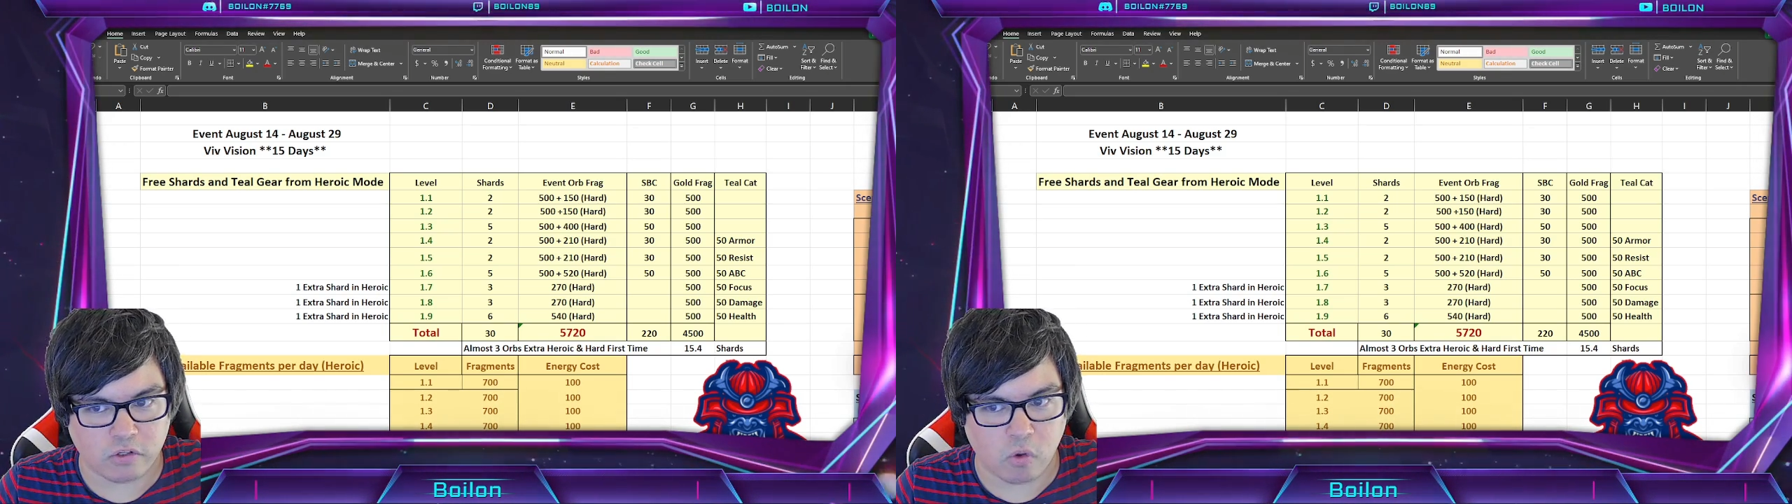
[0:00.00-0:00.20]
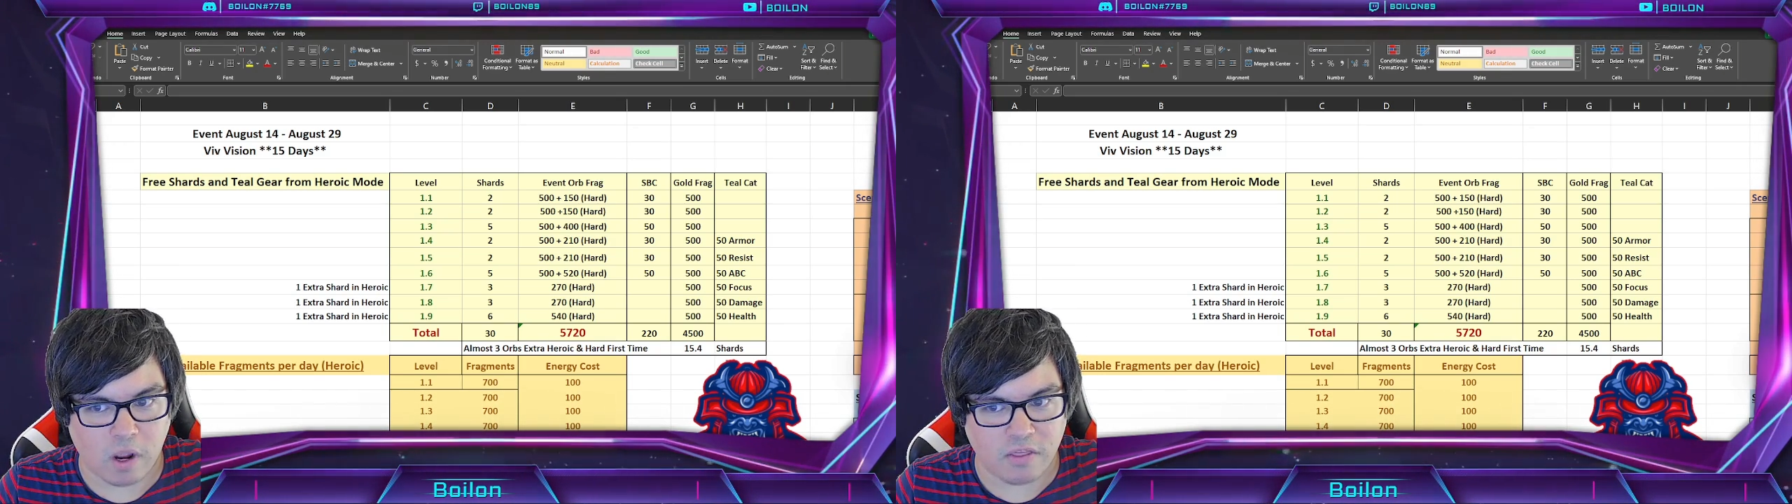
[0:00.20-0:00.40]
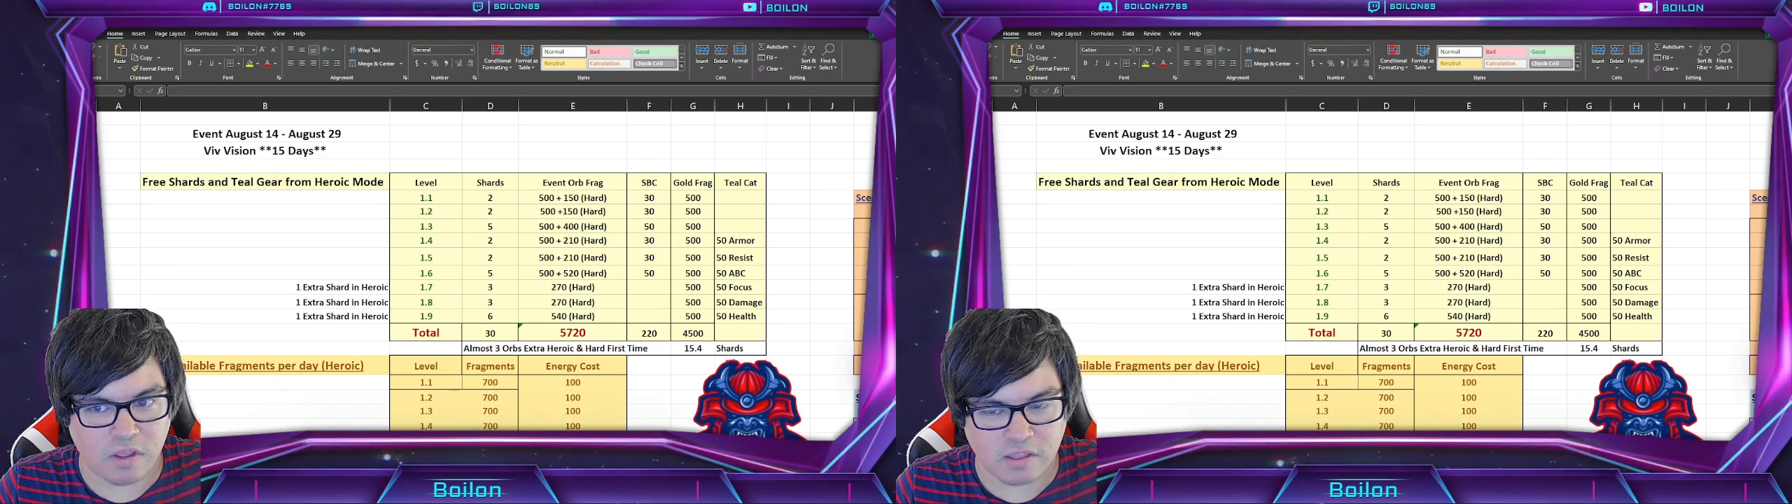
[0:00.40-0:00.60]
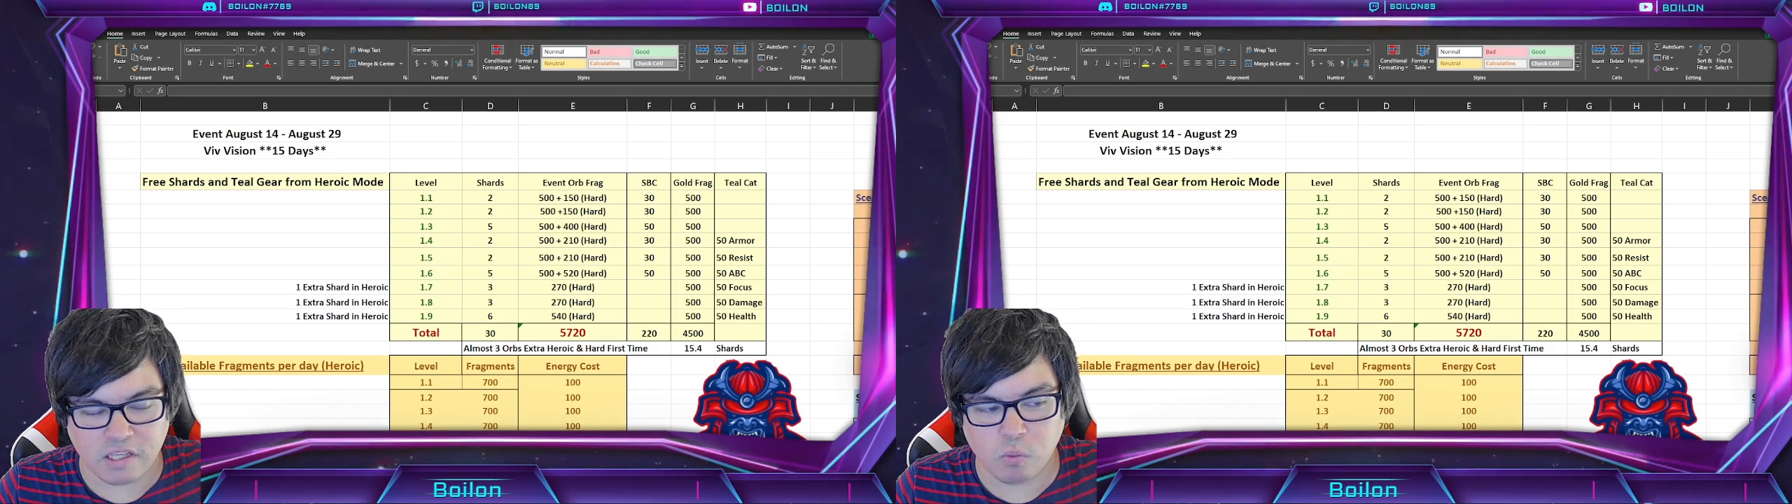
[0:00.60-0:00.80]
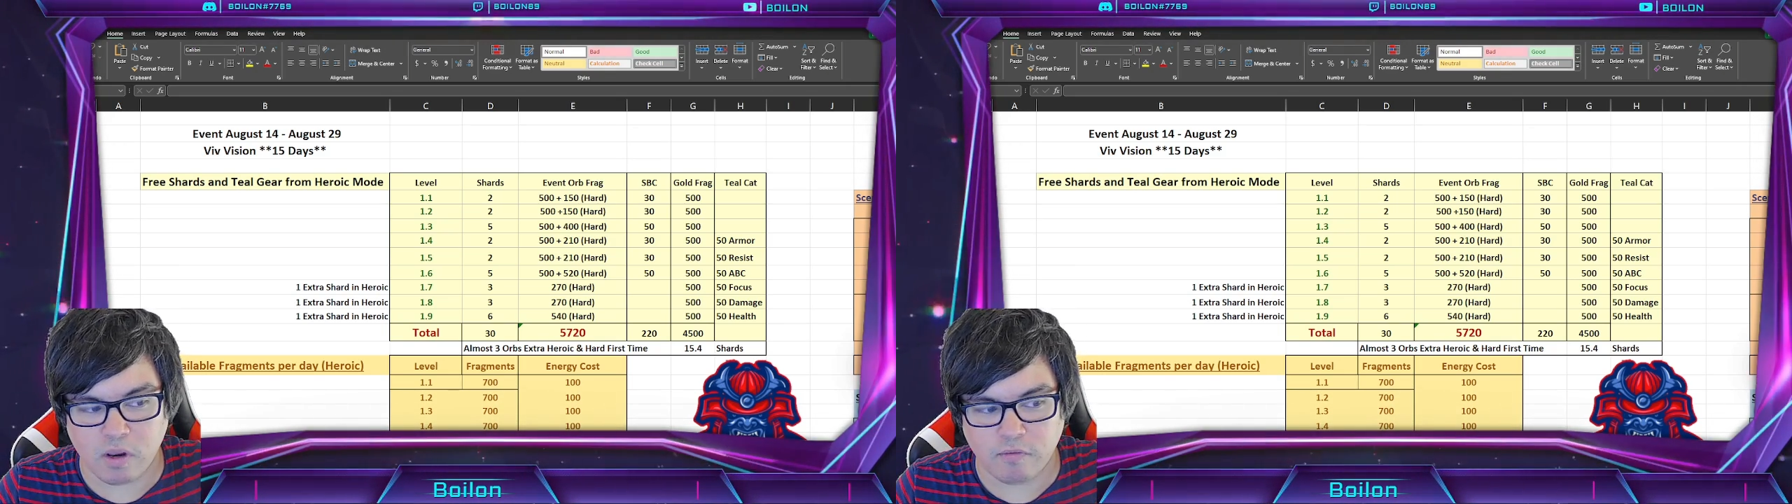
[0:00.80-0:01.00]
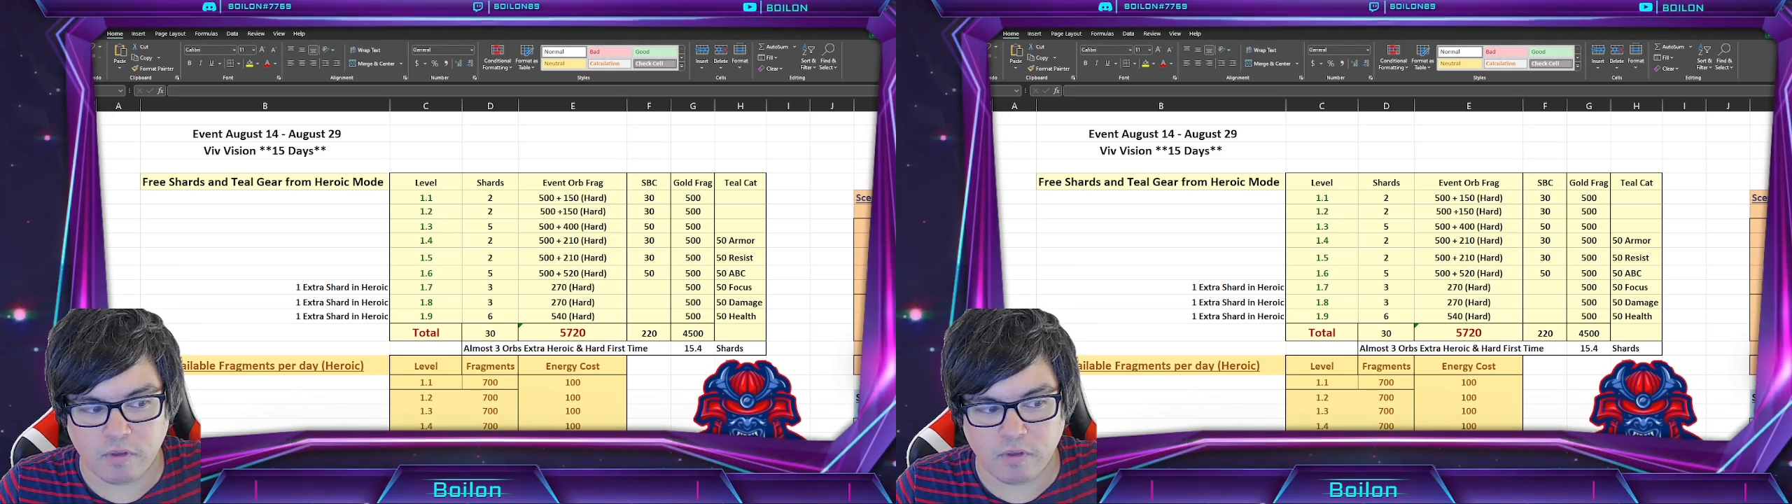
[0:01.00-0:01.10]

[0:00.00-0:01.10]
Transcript: So I think that's when,